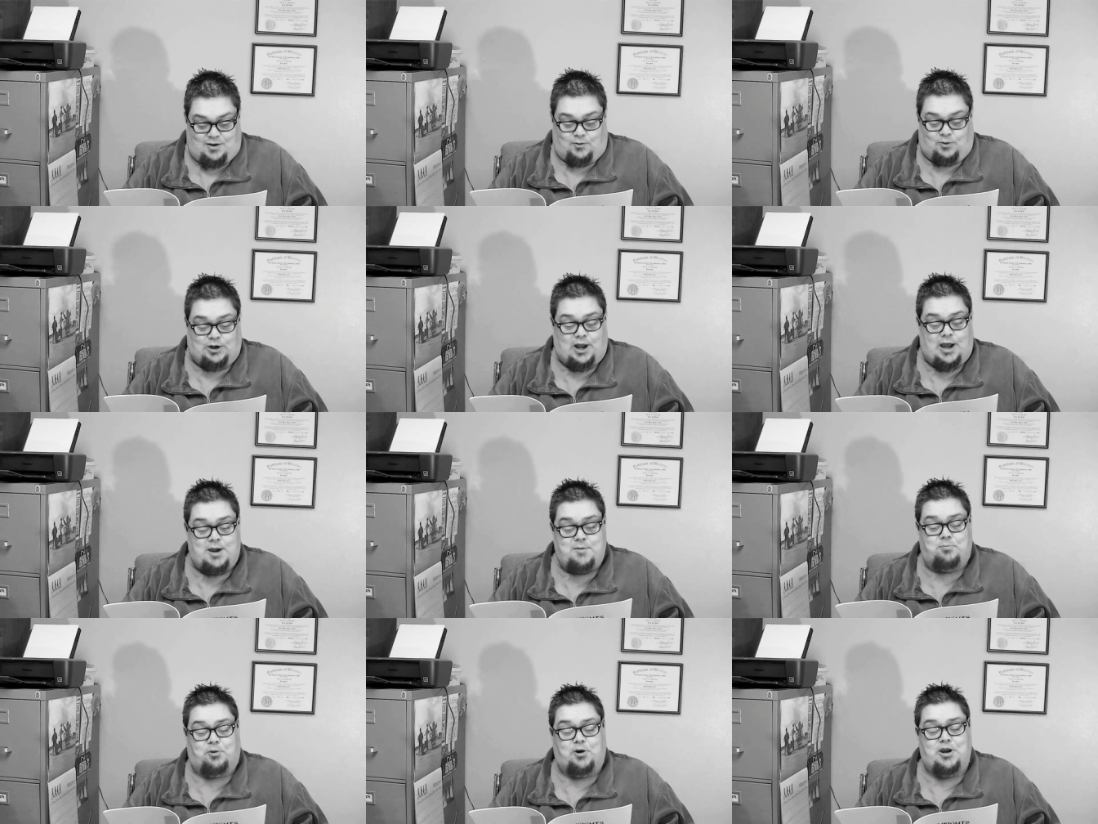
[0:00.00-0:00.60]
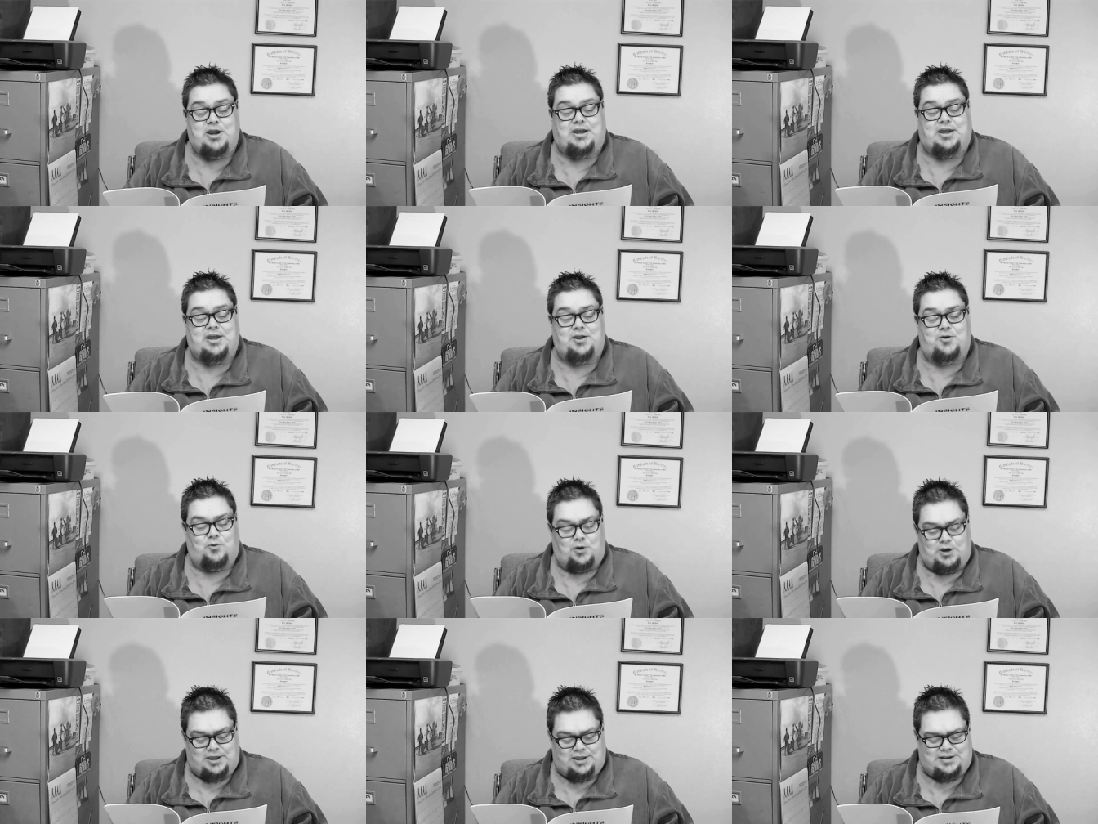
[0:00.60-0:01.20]
When I'm
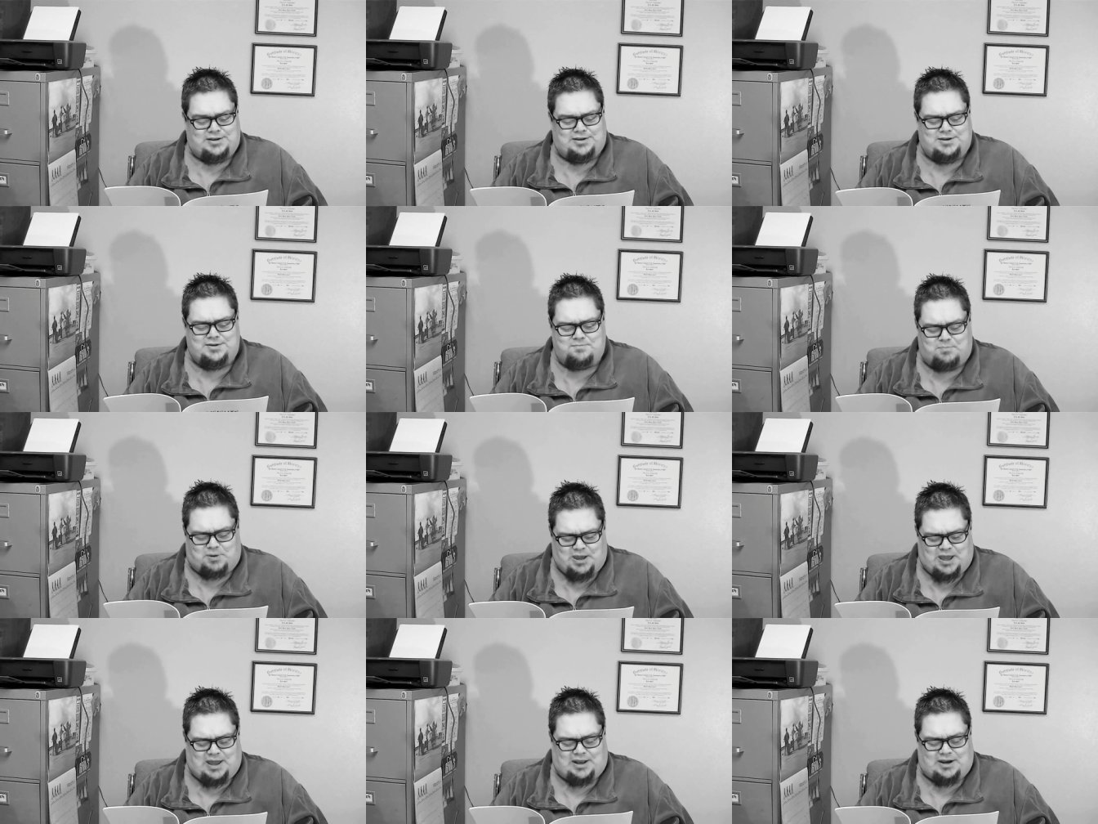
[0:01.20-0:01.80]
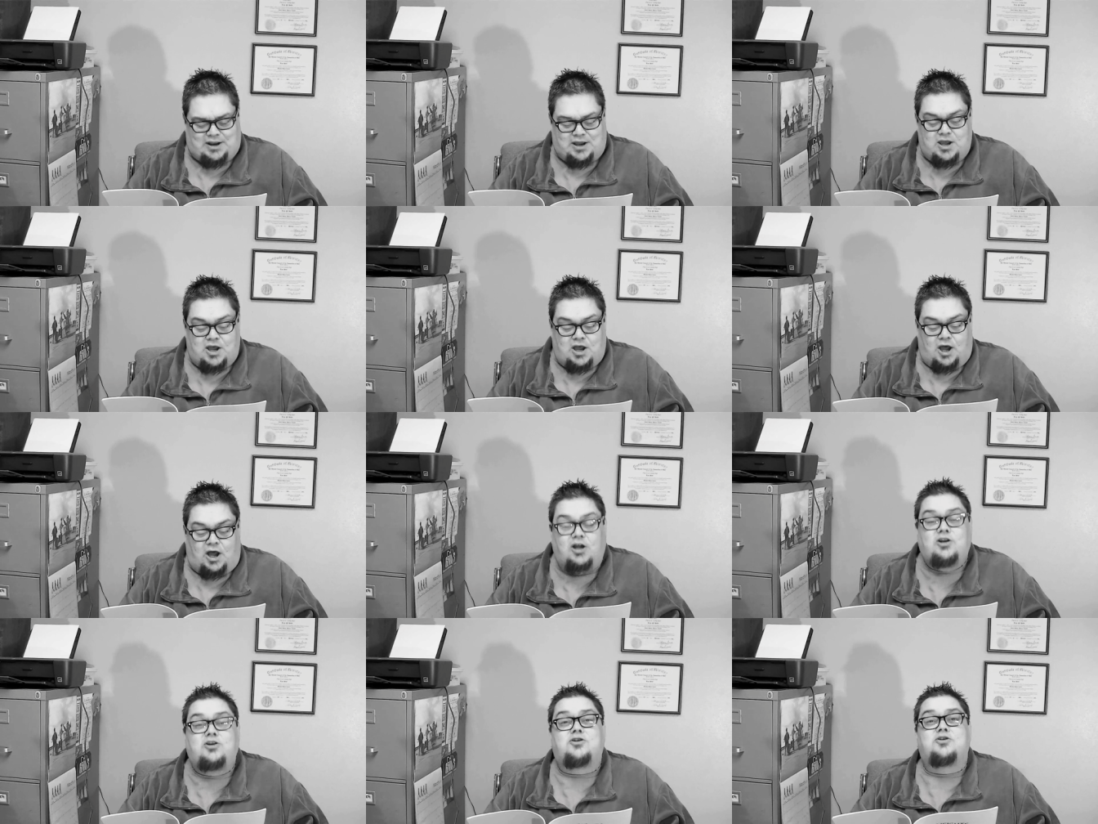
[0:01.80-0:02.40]
breaking wind in bed,
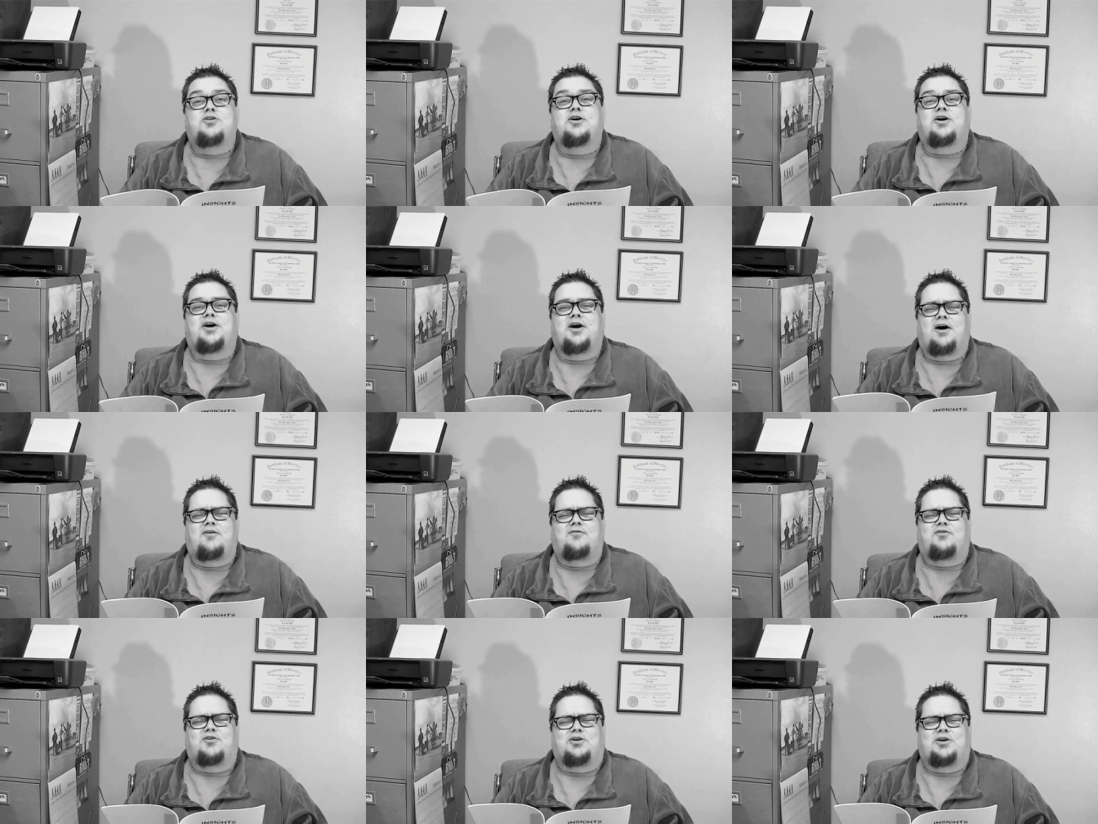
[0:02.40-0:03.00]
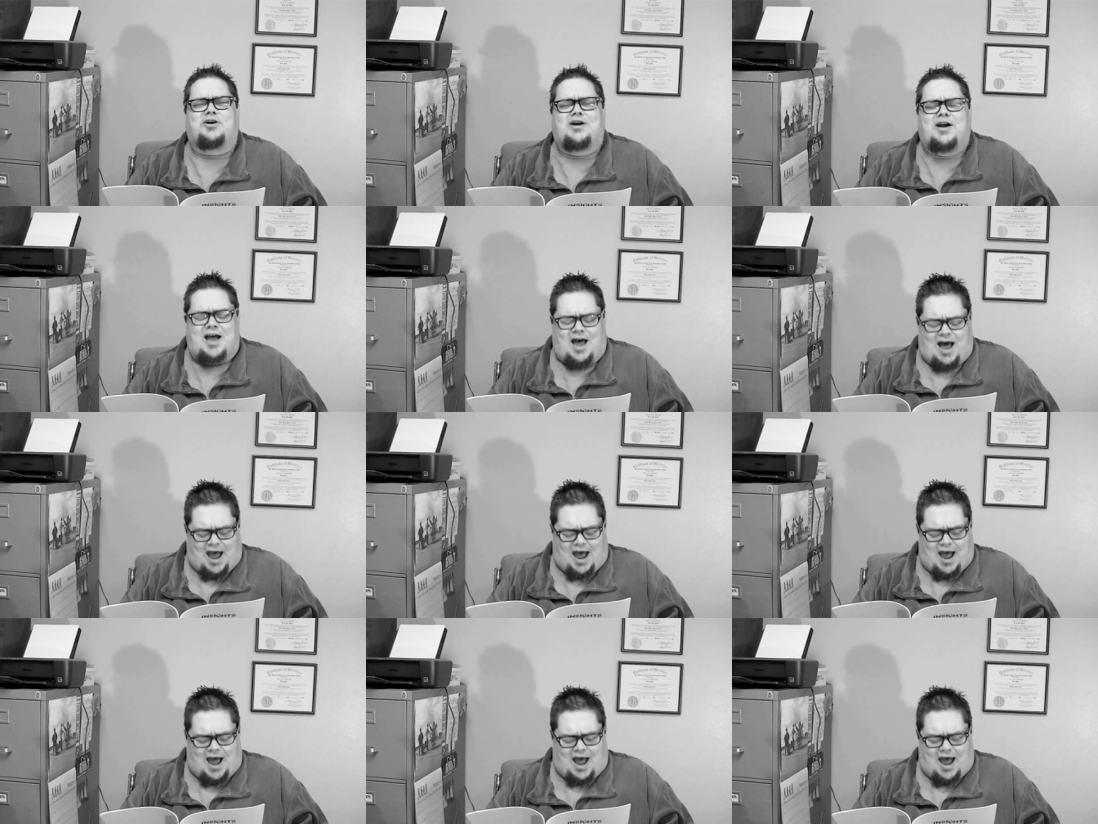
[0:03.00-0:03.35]
under the cover,